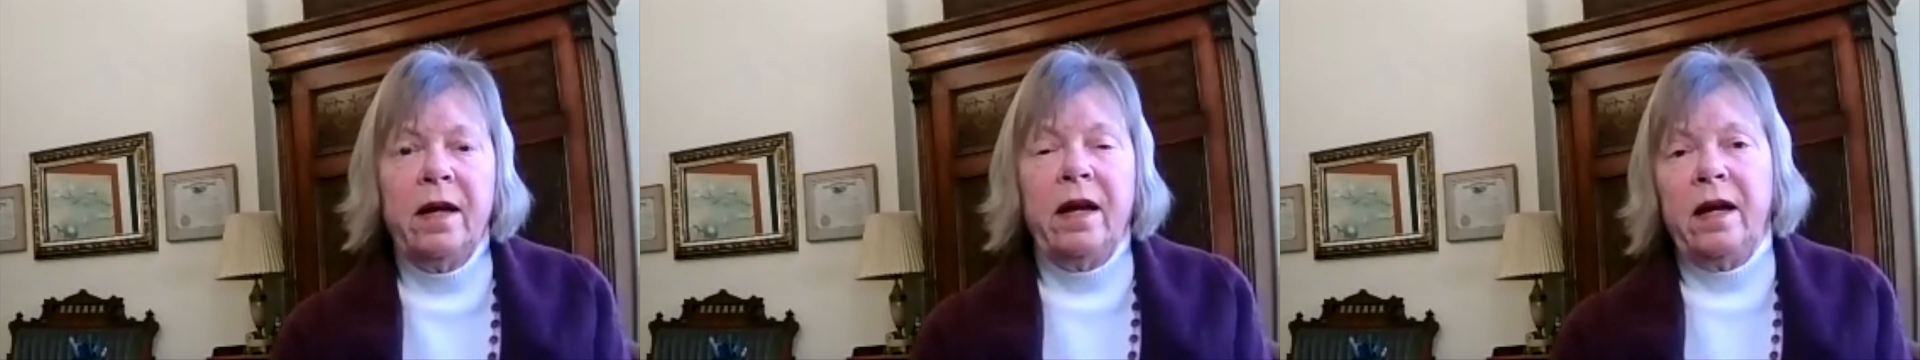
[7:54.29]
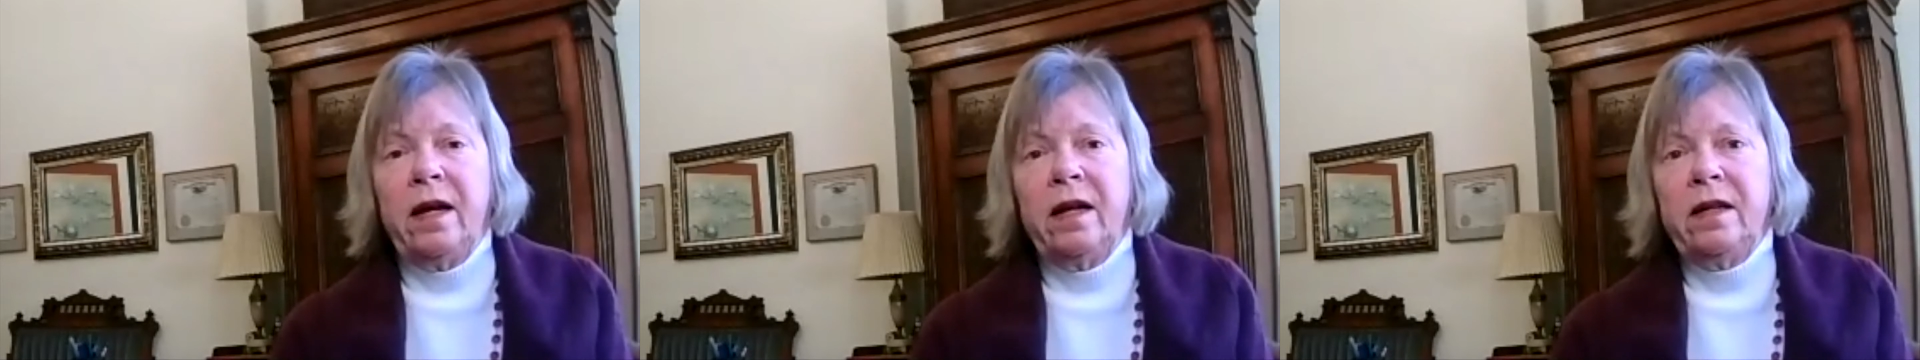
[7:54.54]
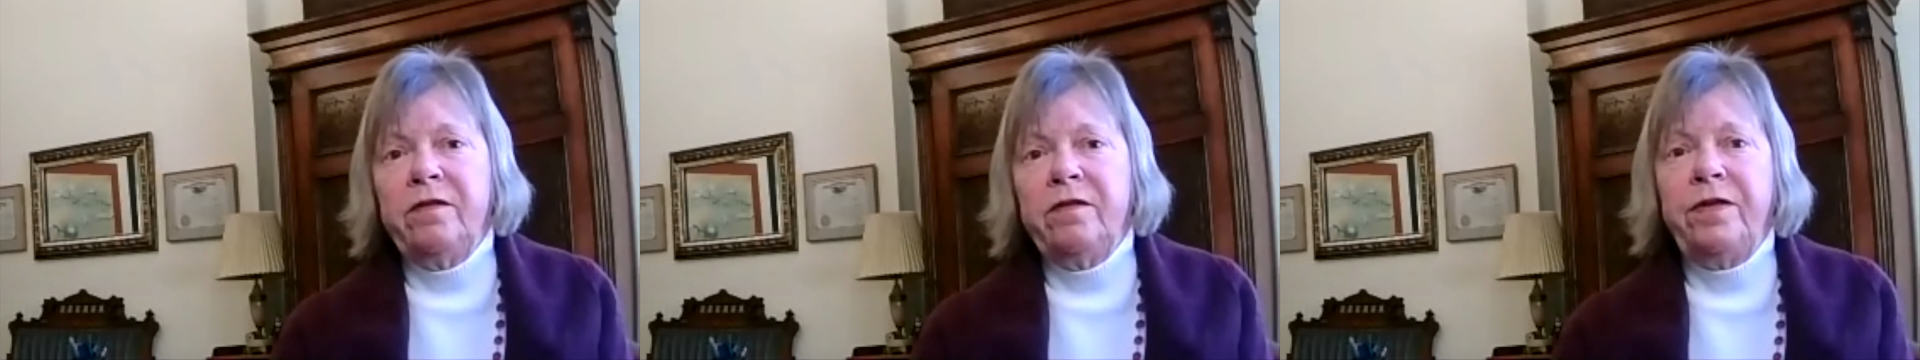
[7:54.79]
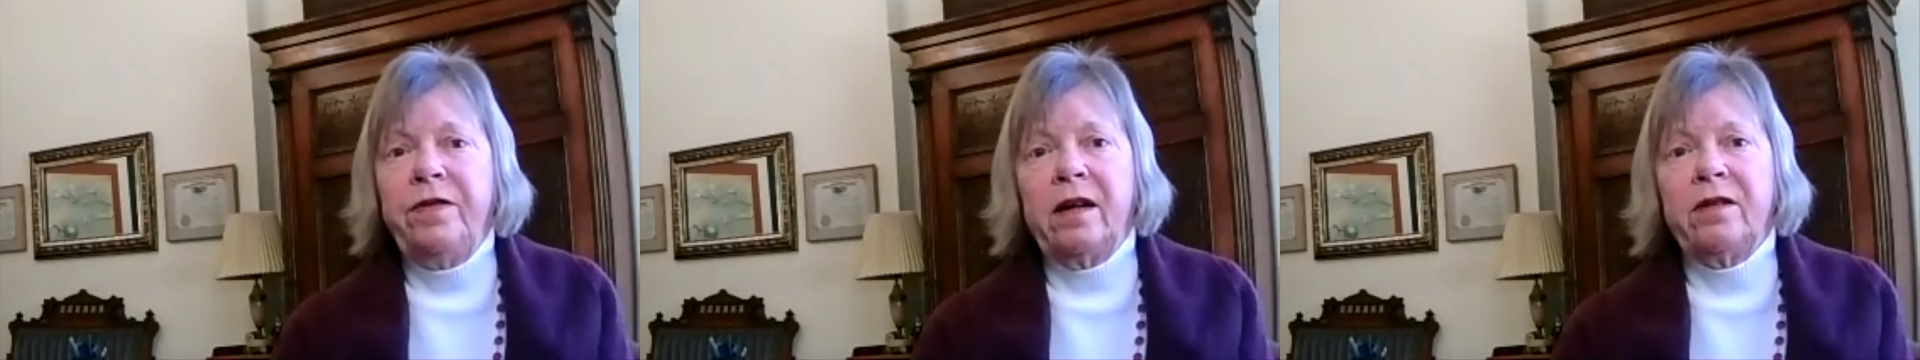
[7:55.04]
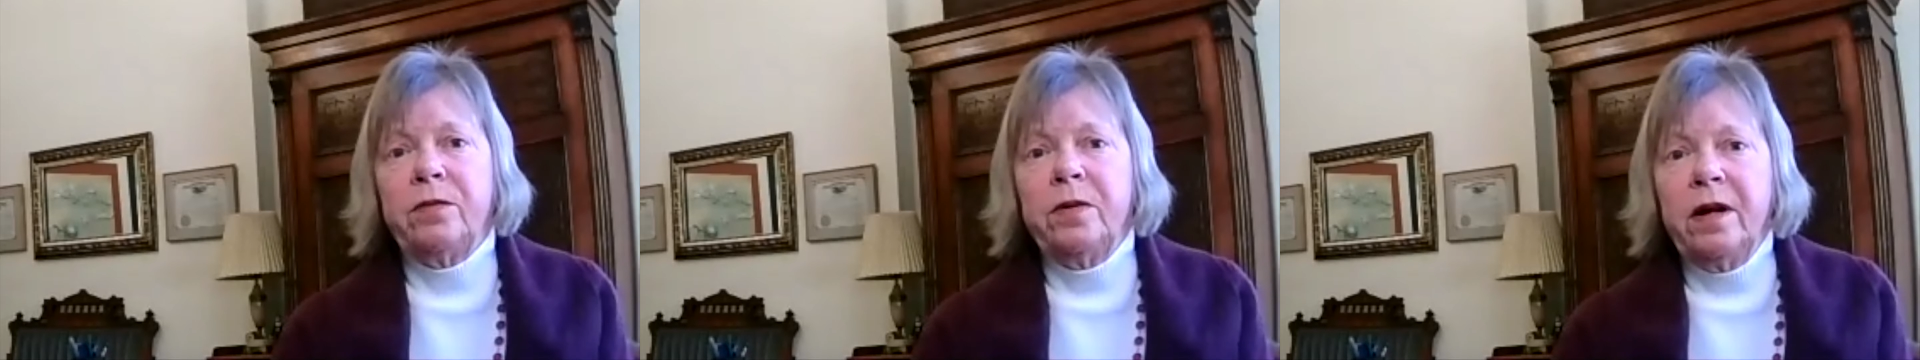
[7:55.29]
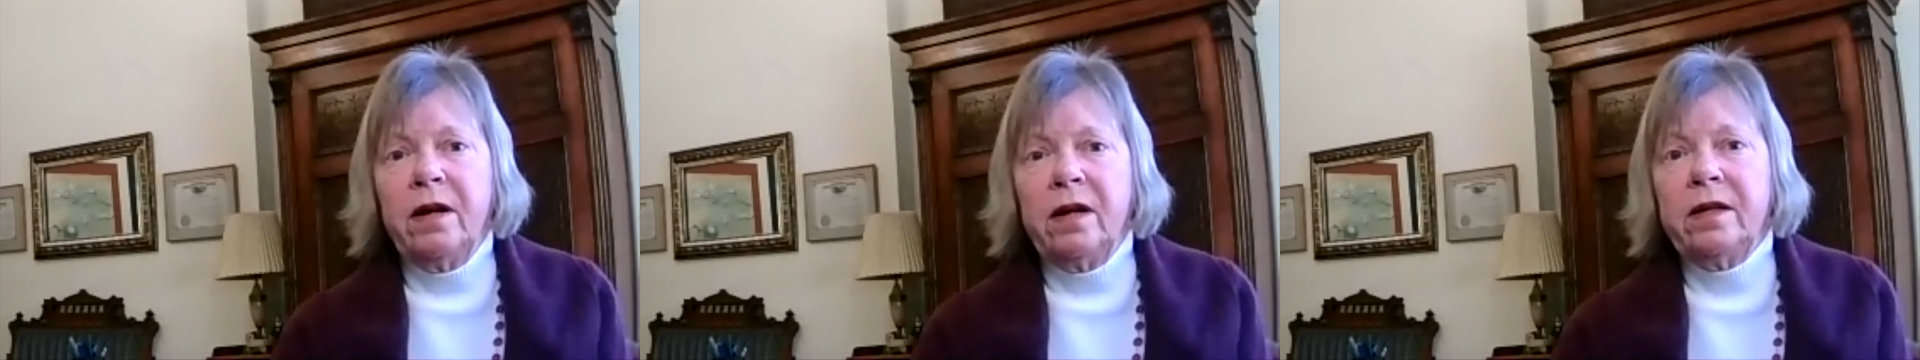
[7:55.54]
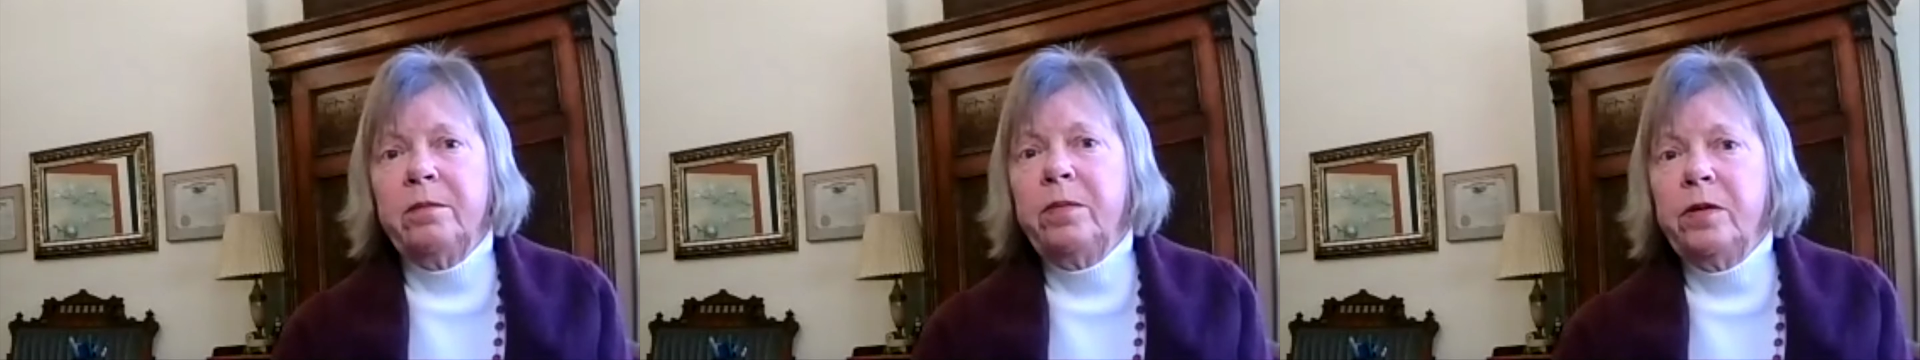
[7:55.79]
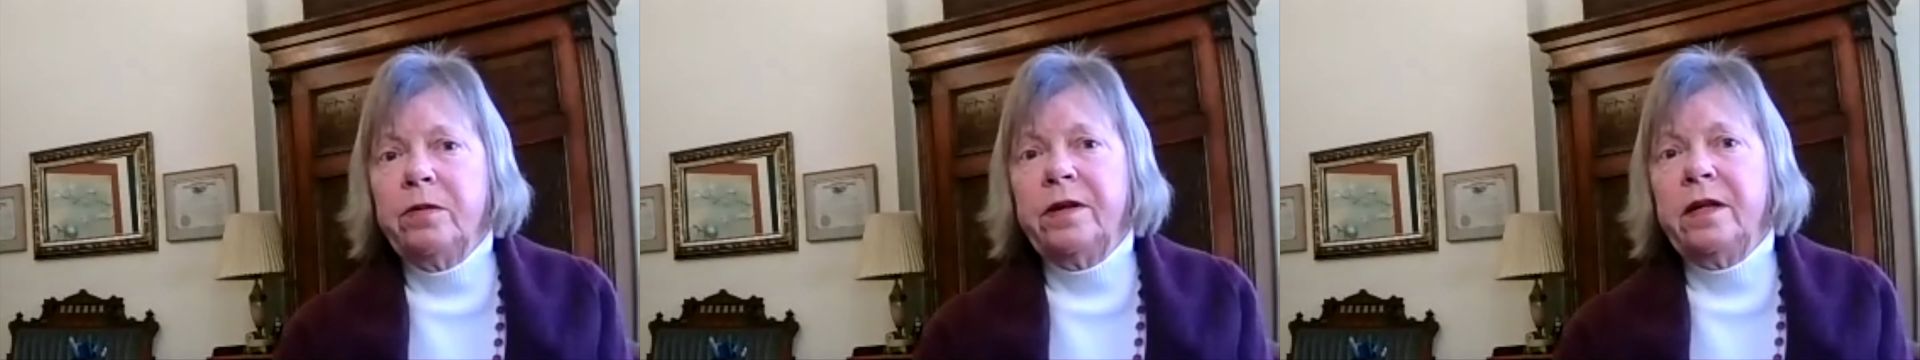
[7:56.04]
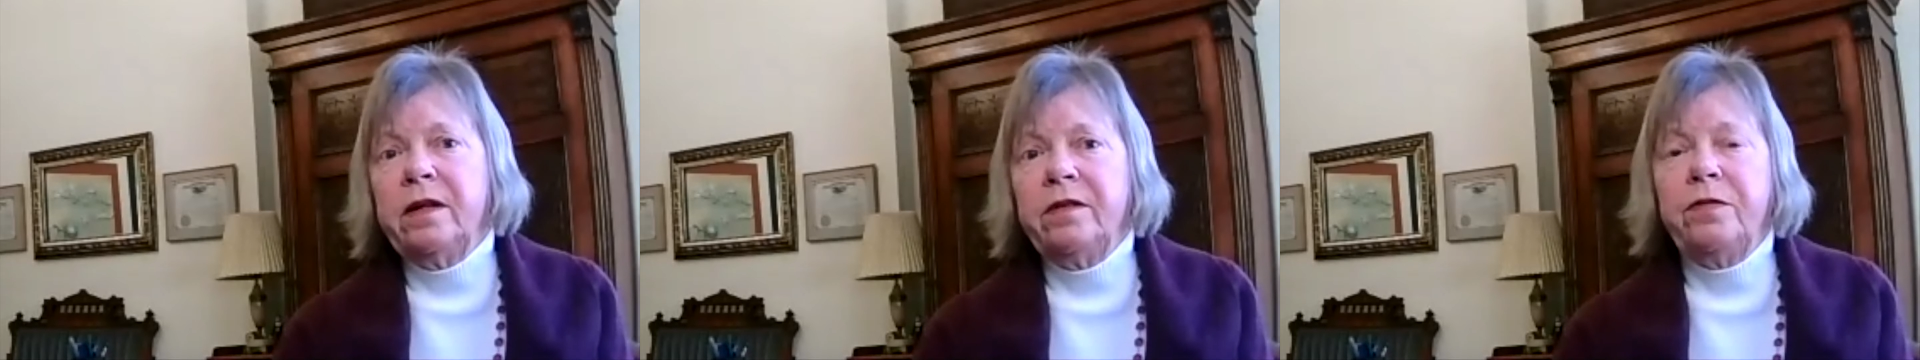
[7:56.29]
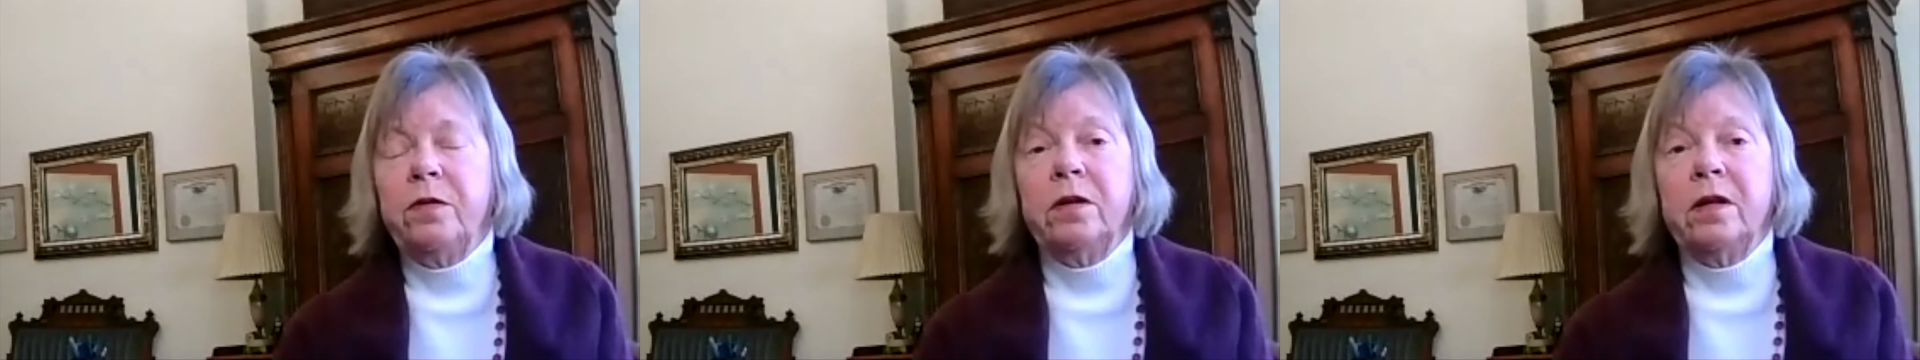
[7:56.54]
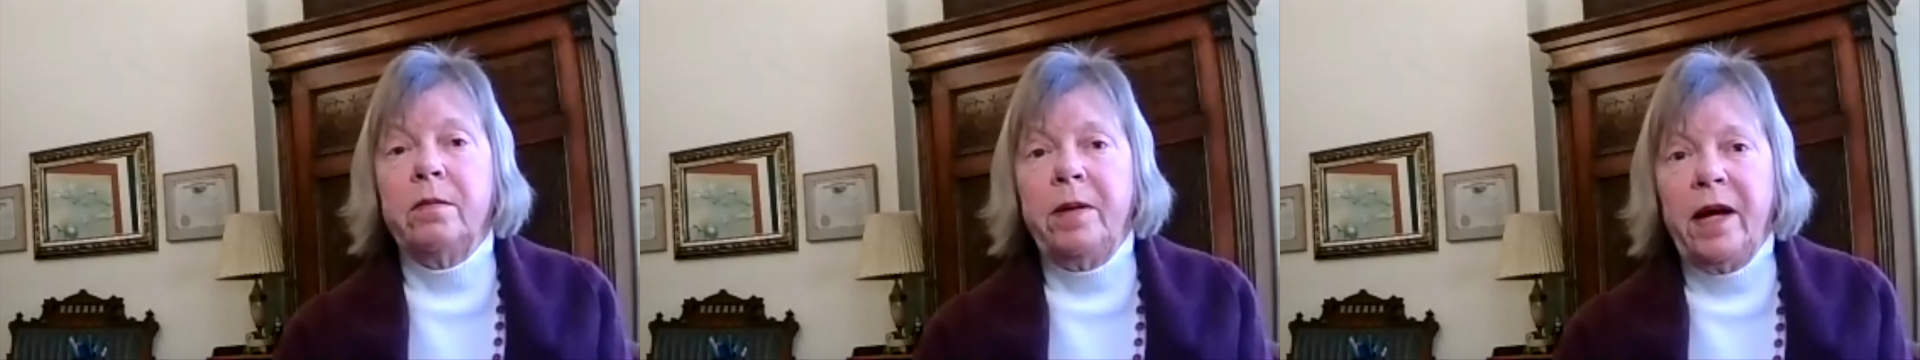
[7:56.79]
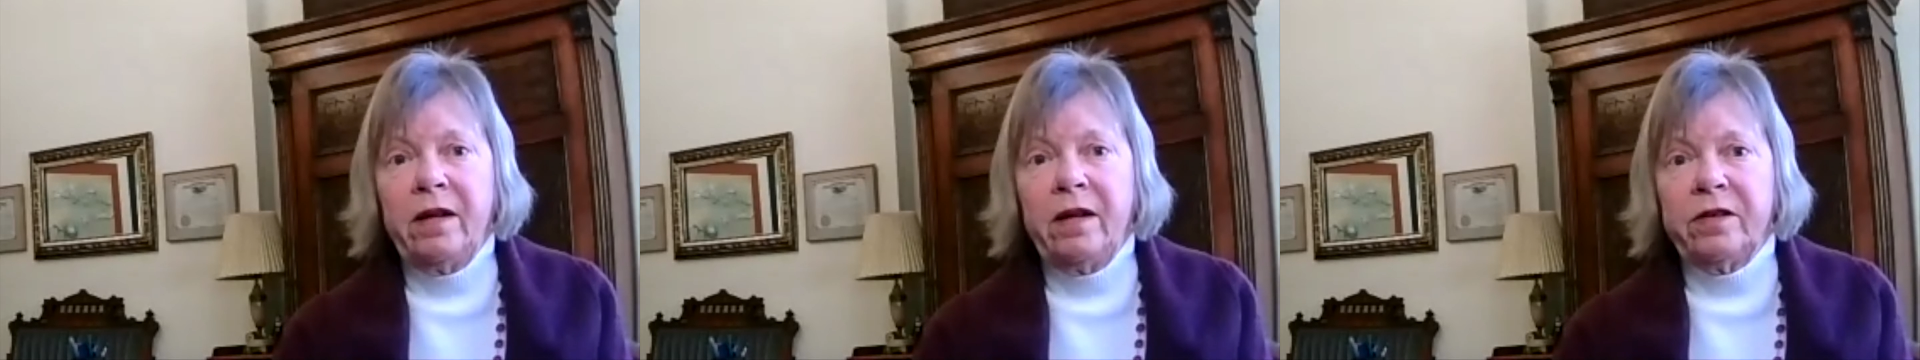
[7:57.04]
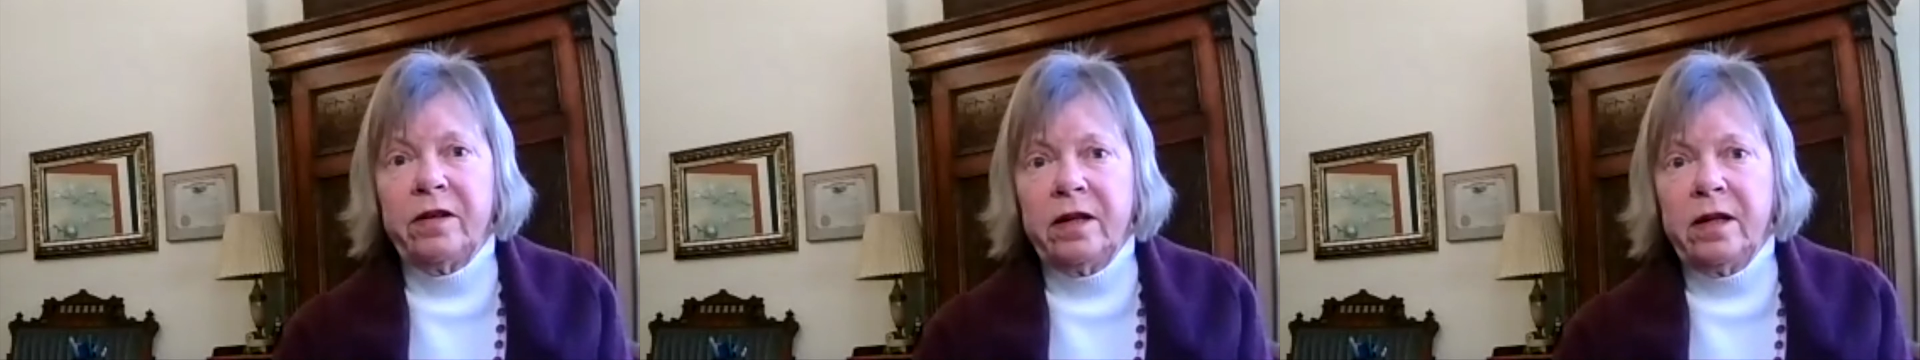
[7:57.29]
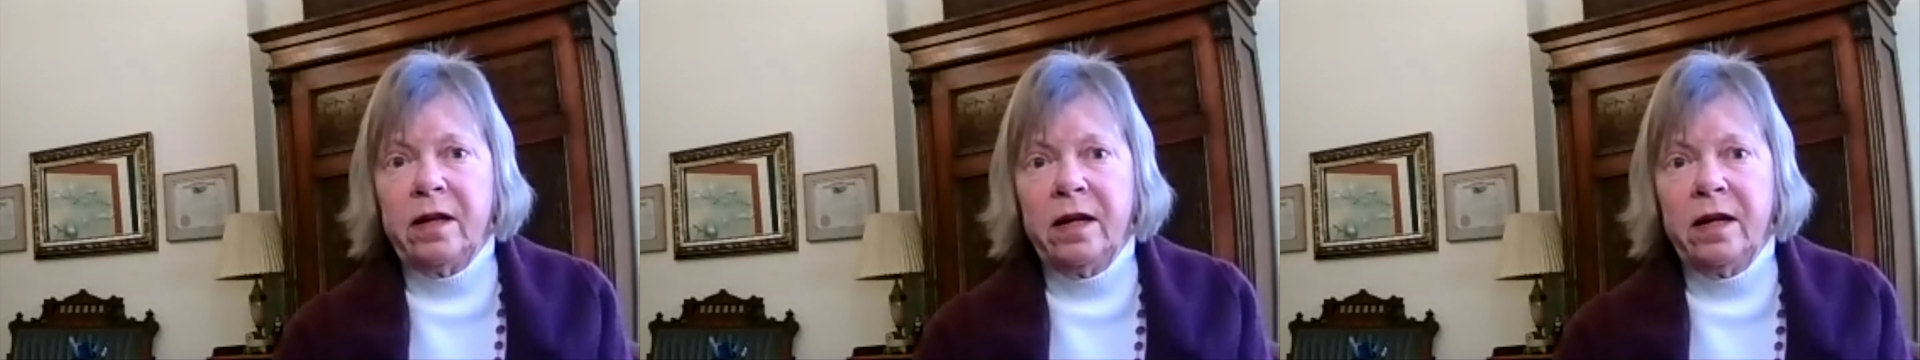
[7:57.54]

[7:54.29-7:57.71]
and in fact were not employed at full capacity.